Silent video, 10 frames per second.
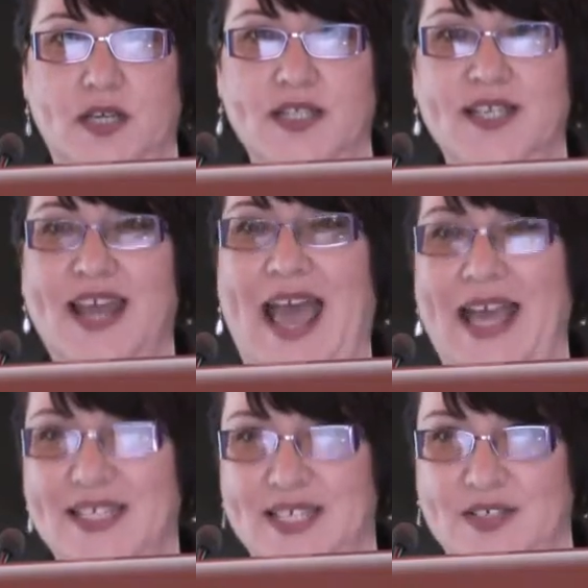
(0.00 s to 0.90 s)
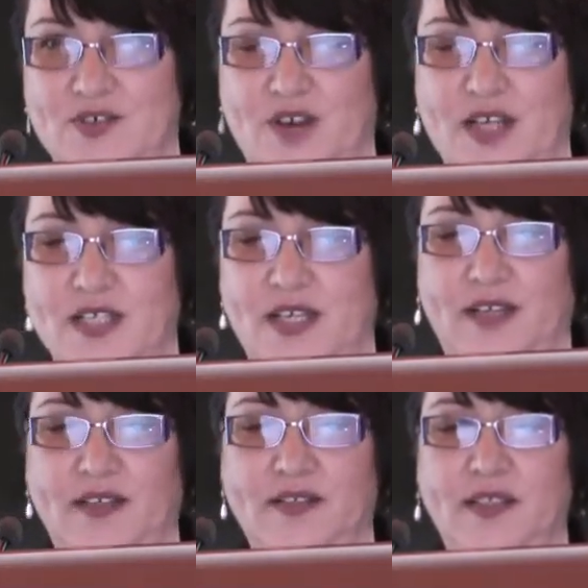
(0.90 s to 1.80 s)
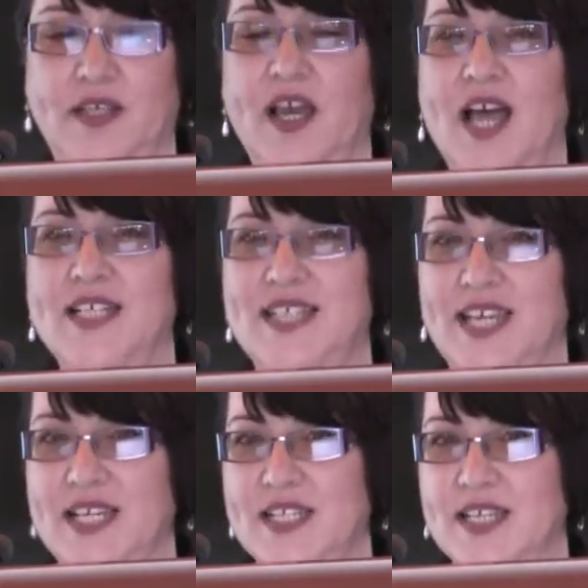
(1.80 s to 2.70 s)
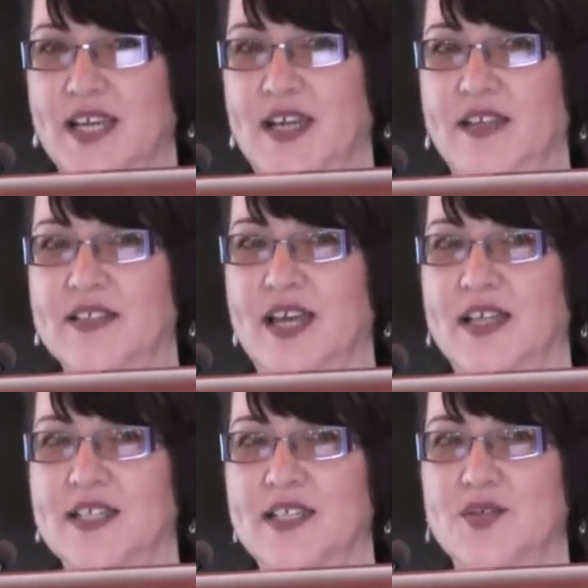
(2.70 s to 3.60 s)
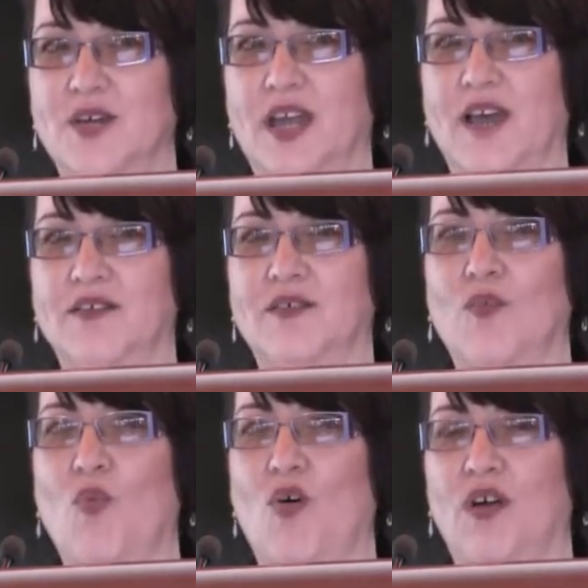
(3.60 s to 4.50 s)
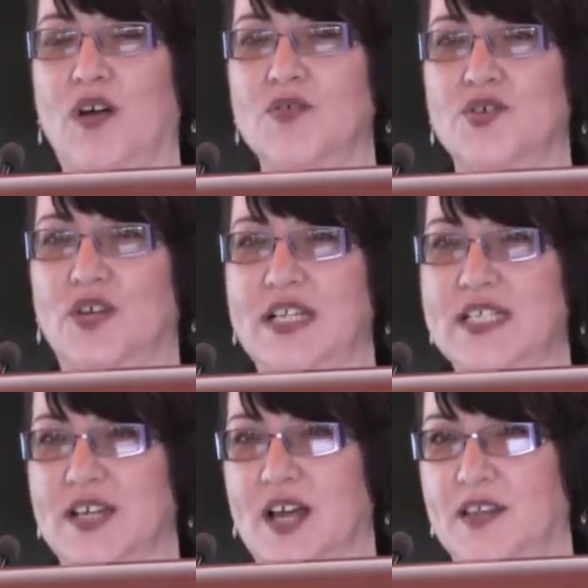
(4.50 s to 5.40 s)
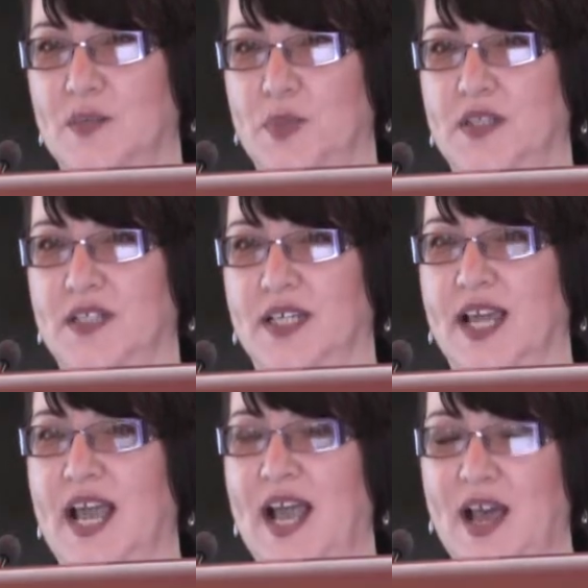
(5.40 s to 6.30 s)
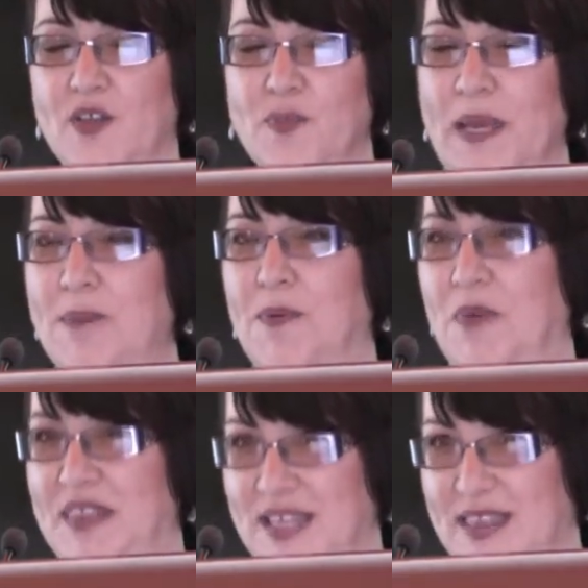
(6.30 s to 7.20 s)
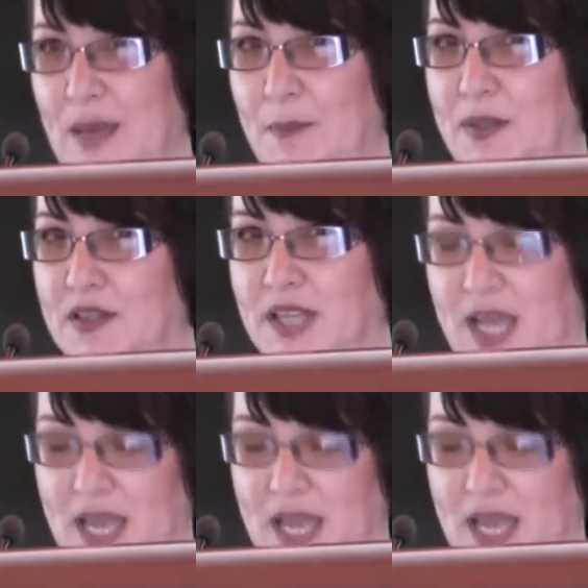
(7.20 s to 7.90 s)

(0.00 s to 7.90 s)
It's an asset rating. A DC takes into account what goes on inside the building, how the people within that building